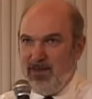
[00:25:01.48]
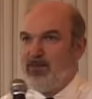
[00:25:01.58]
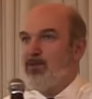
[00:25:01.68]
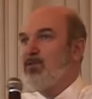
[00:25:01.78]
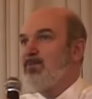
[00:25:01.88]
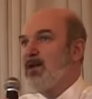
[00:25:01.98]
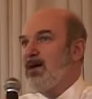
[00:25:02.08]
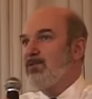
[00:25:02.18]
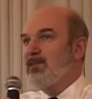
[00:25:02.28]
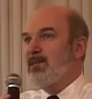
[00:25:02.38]
The Pope
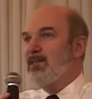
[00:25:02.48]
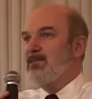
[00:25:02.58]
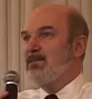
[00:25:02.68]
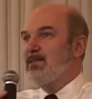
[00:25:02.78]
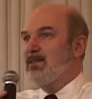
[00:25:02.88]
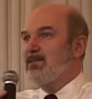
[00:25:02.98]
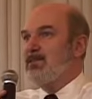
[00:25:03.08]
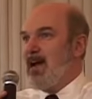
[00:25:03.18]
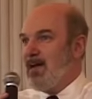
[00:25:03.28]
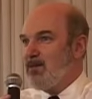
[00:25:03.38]
nowadays is
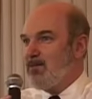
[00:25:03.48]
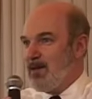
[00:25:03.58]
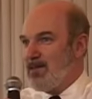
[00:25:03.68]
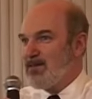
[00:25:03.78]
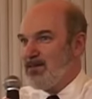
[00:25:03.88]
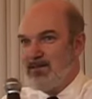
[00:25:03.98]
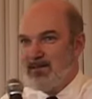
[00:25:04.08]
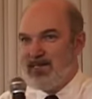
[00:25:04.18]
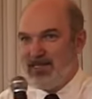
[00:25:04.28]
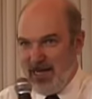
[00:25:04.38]
guarded by the
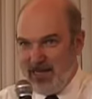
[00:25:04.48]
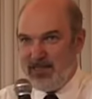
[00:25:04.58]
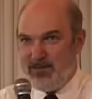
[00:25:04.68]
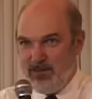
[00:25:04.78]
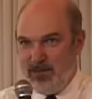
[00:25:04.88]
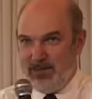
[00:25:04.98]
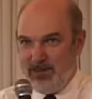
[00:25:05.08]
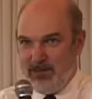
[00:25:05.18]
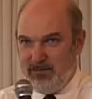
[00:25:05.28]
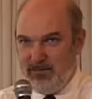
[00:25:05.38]
Italian
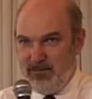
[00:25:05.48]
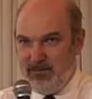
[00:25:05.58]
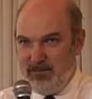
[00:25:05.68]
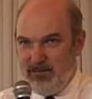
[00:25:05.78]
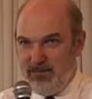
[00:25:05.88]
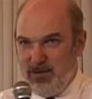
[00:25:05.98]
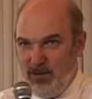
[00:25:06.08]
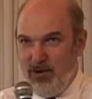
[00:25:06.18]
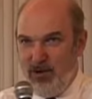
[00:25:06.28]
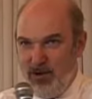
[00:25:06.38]
police, no
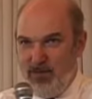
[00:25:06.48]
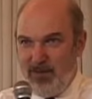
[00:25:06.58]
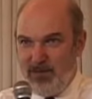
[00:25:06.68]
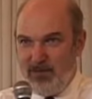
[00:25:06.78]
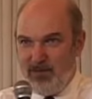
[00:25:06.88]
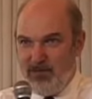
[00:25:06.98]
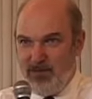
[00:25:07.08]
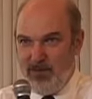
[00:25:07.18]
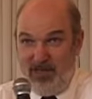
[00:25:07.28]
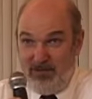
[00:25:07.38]
longer by his own
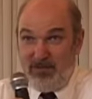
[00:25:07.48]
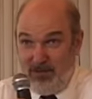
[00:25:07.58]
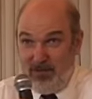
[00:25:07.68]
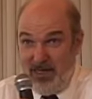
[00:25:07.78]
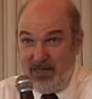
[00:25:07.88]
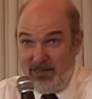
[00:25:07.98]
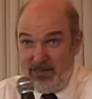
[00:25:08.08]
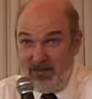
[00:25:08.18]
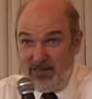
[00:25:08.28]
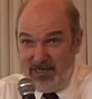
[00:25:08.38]
people. Even so, he has
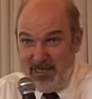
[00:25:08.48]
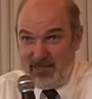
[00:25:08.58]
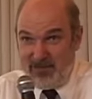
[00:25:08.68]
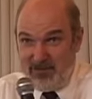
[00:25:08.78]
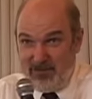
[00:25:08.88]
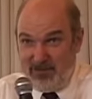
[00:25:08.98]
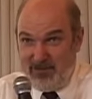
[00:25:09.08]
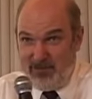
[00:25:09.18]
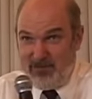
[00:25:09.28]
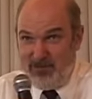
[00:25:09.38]
his own state,
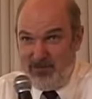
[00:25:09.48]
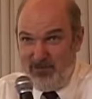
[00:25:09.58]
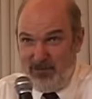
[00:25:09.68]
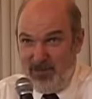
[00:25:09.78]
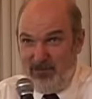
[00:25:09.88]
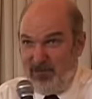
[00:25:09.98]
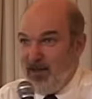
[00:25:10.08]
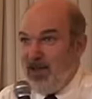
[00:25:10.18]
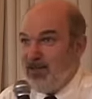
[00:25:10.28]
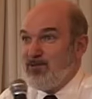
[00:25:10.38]
so he would have the
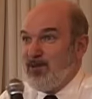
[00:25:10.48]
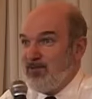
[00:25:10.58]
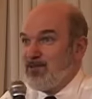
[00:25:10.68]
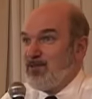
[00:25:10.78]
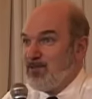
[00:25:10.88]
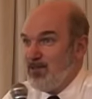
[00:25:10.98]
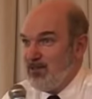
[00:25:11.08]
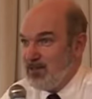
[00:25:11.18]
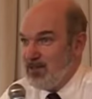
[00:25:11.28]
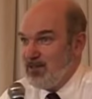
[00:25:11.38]
right to have his own
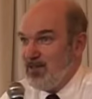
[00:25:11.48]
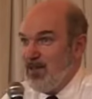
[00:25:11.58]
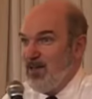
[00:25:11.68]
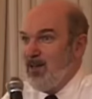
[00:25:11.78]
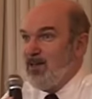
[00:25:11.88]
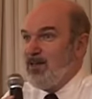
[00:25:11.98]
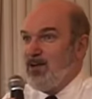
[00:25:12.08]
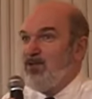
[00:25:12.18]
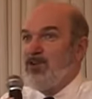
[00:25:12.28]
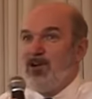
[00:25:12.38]
soldiers. He
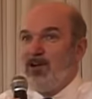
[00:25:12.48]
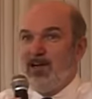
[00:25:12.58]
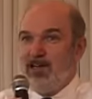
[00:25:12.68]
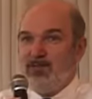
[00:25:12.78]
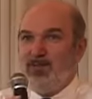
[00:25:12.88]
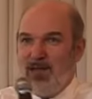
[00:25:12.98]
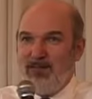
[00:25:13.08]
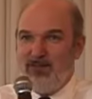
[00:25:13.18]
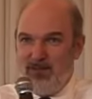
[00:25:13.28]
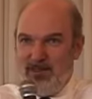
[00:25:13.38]
no longer has
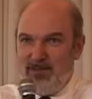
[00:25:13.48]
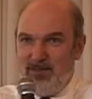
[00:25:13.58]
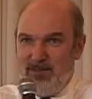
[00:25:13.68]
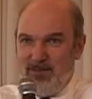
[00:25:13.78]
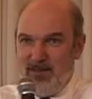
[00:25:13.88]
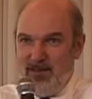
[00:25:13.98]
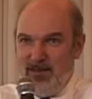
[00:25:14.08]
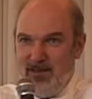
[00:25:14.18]
one policeman.